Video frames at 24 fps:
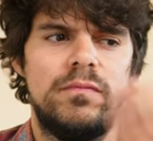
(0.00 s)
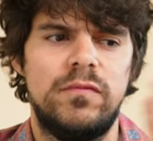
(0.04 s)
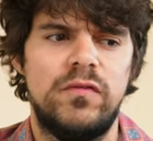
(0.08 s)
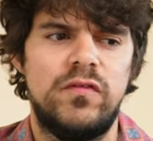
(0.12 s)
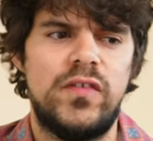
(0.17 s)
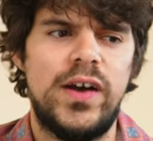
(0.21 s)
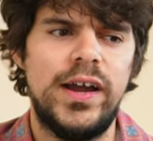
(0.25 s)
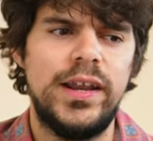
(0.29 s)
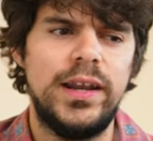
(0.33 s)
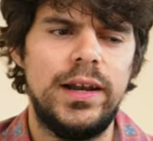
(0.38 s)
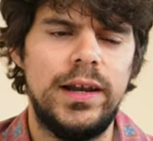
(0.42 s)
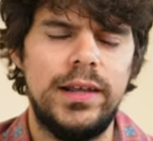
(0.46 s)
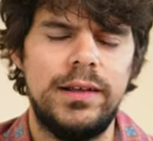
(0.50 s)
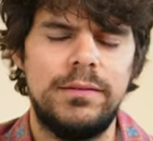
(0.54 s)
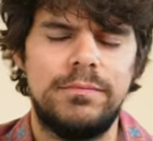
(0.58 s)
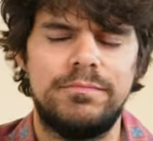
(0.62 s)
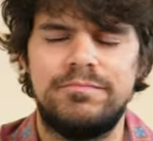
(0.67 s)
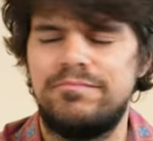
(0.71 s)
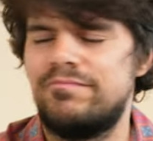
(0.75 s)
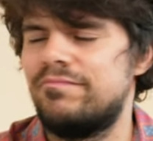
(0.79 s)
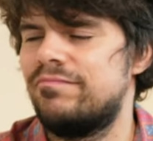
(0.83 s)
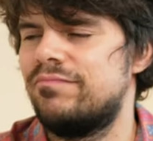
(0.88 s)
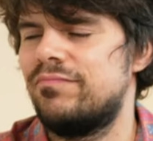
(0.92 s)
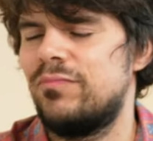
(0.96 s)

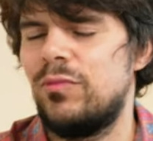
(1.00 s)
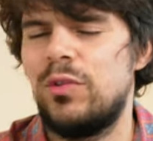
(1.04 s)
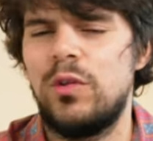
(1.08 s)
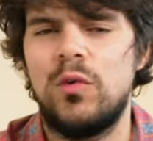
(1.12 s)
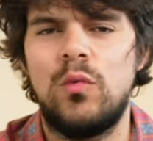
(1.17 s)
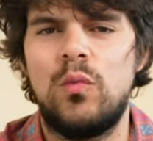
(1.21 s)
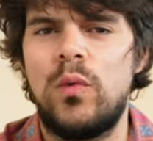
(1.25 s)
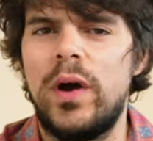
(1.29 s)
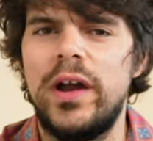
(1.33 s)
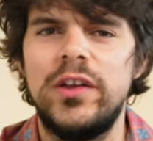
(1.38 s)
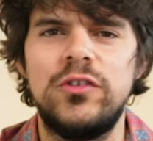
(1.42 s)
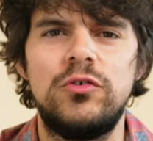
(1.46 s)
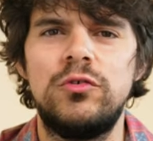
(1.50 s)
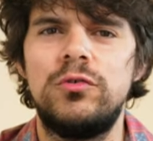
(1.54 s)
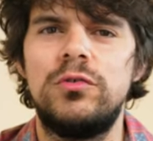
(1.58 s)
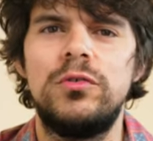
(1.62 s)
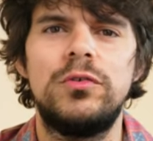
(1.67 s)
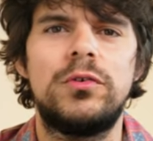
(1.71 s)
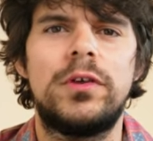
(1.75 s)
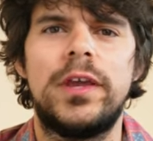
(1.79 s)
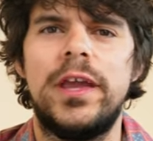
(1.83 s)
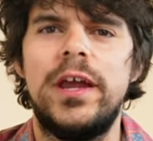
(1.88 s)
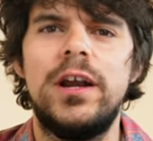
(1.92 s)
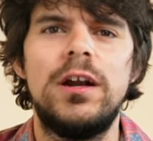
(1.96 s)
Finally, why should
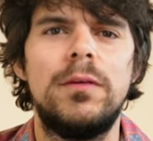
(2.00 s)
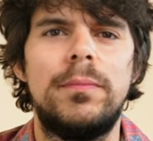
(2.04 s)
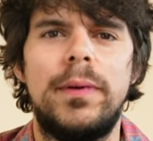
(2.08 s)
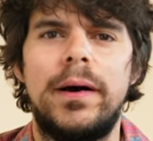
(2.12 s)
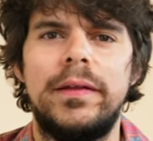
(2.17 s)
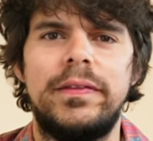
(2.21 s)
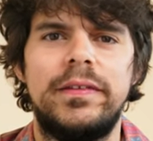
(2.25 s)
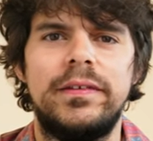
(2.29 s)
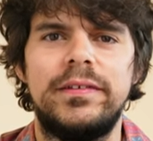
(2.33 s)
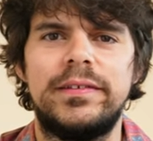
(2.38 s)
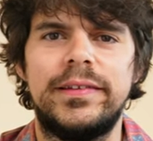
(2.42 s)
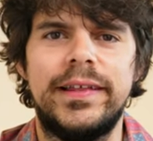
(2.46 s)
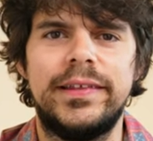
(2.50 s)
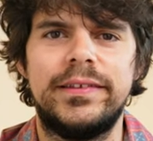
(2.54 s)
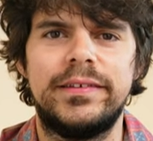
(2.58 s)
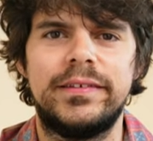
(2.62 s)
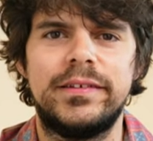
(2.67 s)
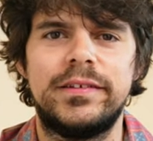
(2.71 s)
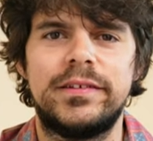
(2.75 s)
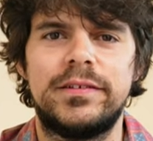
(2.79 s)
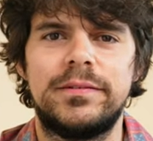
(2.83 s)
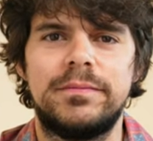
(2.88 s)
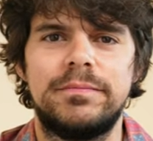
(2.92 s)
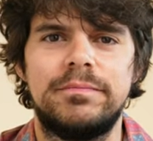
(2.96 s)
you care about these
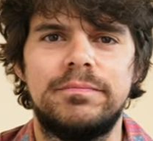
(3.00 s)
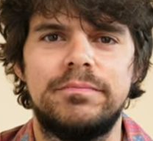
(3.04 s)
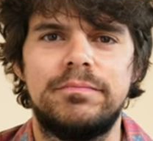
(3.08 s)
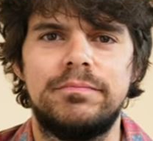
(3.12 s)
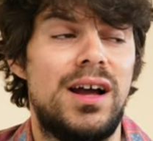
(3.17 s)
lenses?